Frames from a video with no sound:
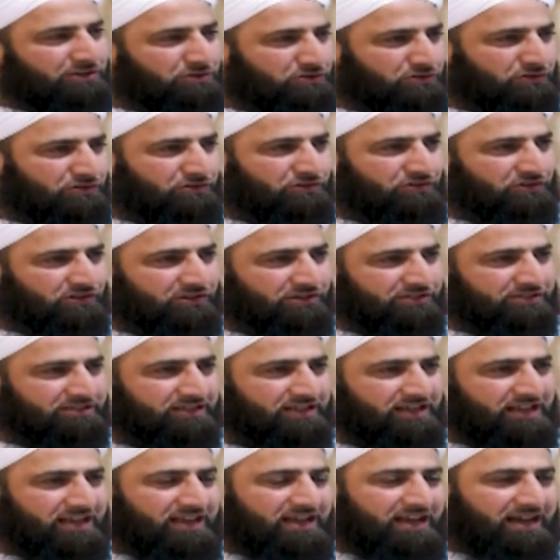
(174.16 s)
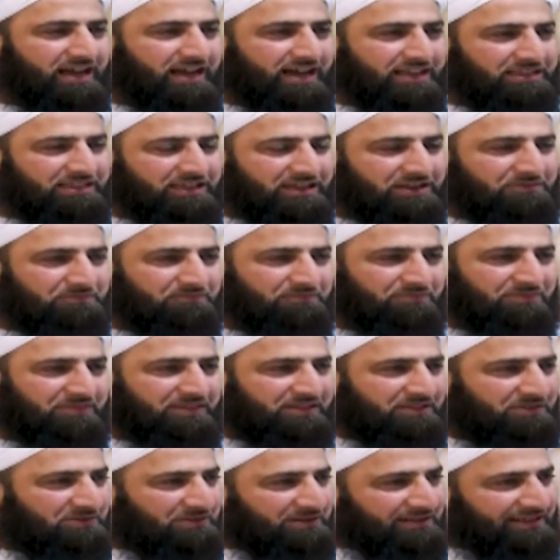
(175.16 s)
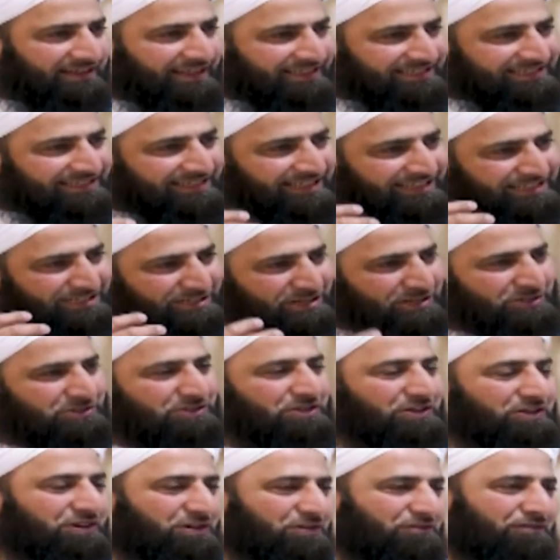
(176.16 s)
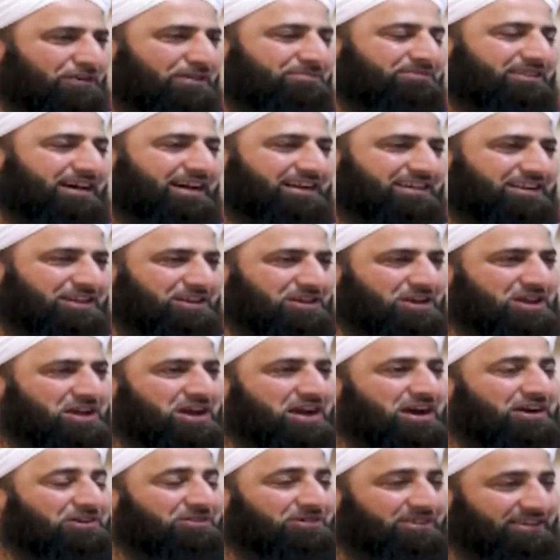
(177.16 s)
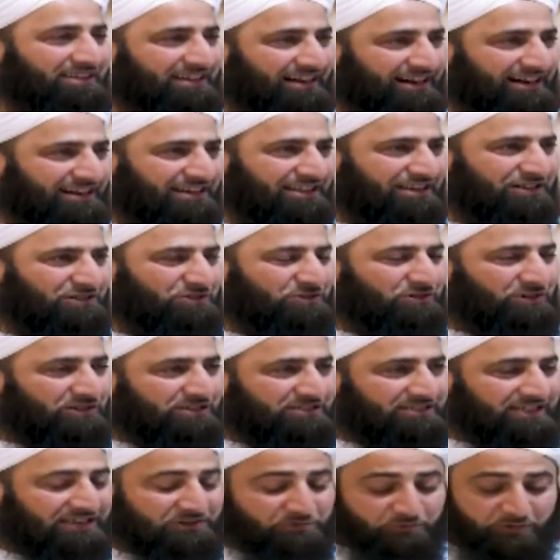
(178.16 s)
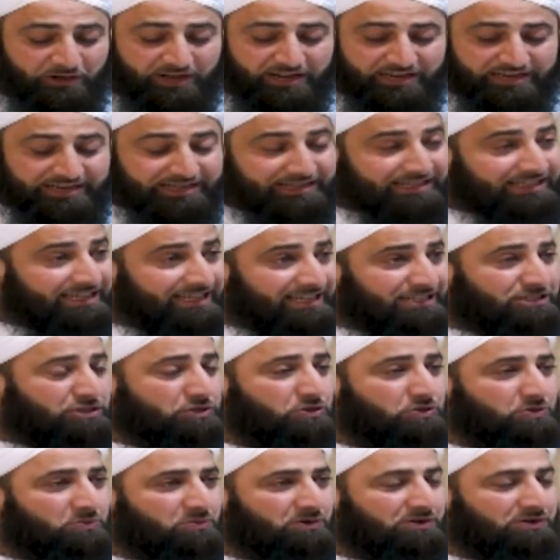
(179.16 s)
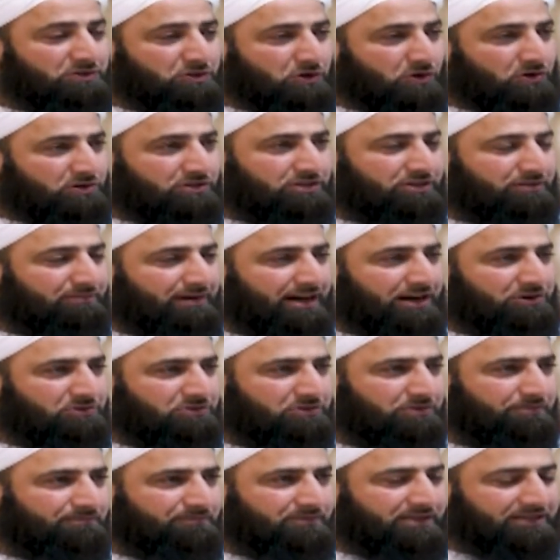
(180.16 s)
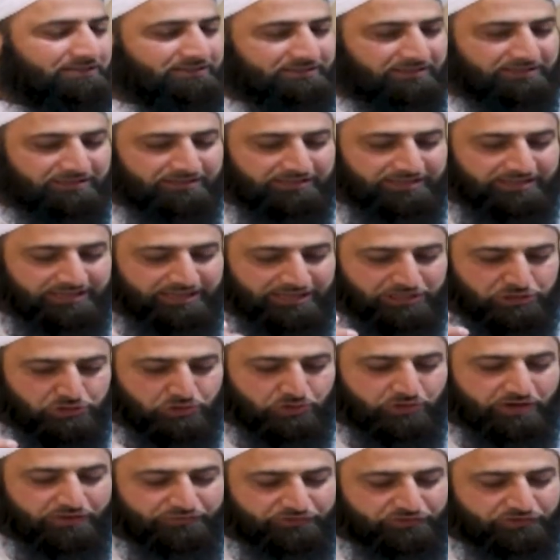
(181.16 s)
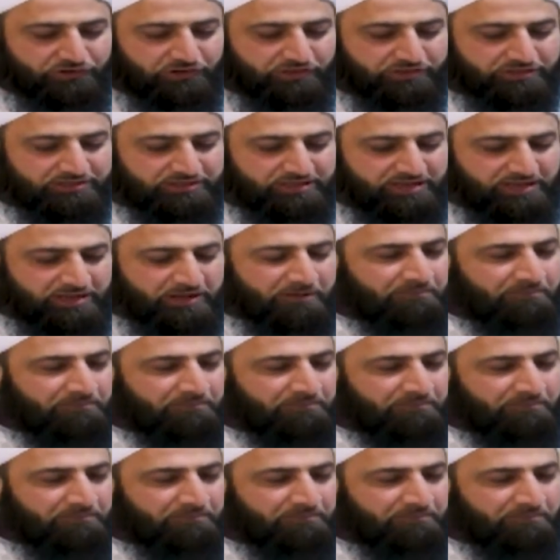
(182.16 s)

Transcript: on to drugs. And then let's, let's continue from that regarding drugs and where it leads to. We talked about that the, the issue of drugs,